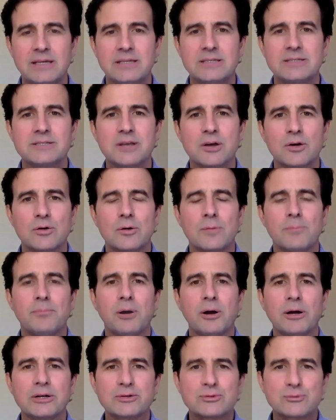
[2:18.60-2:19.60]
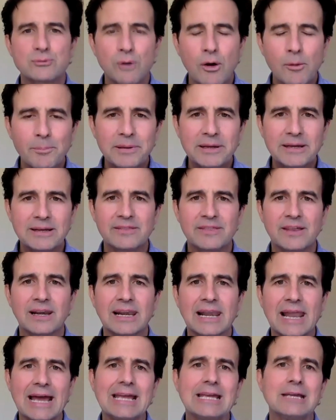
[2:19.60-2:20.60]
So by dropping the
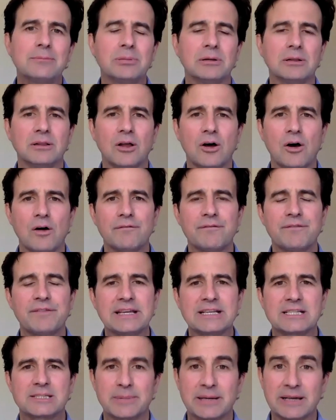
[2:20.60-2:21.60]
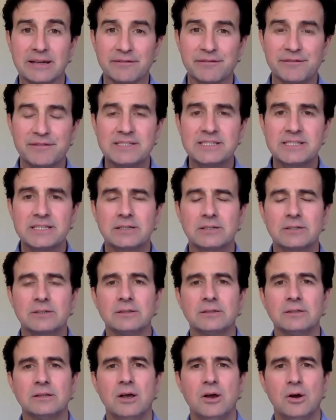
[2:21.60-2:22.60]
label of things being
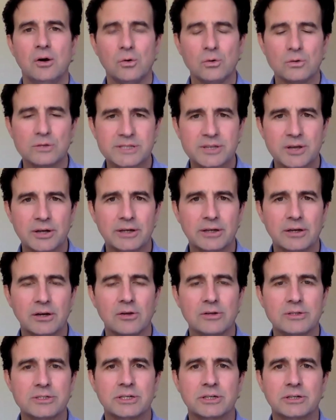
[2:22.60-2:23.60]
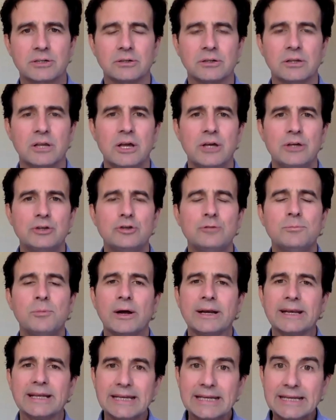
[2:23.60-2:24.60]
physical or psychological, you
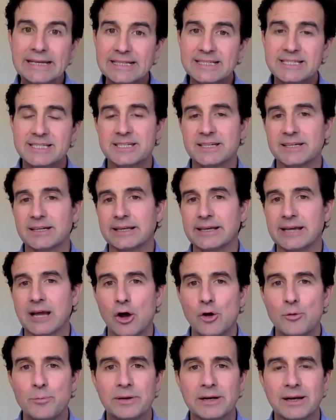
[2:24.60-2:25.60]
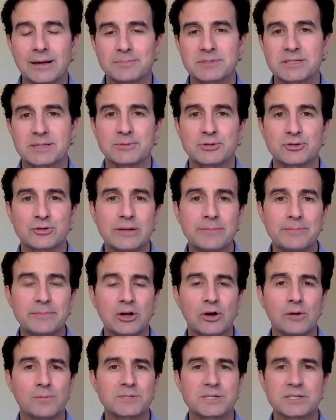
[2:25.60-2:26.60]
might instantly open up some
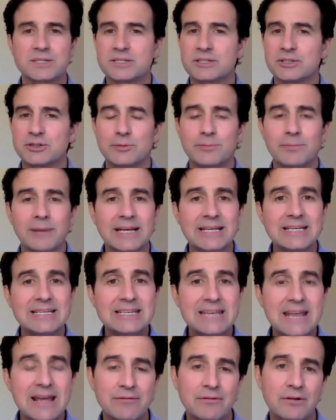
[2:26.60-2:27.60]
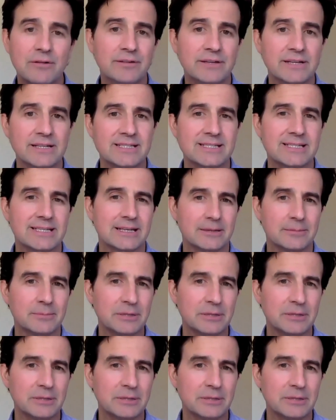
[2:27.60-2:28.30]
treatment options that you may never have considered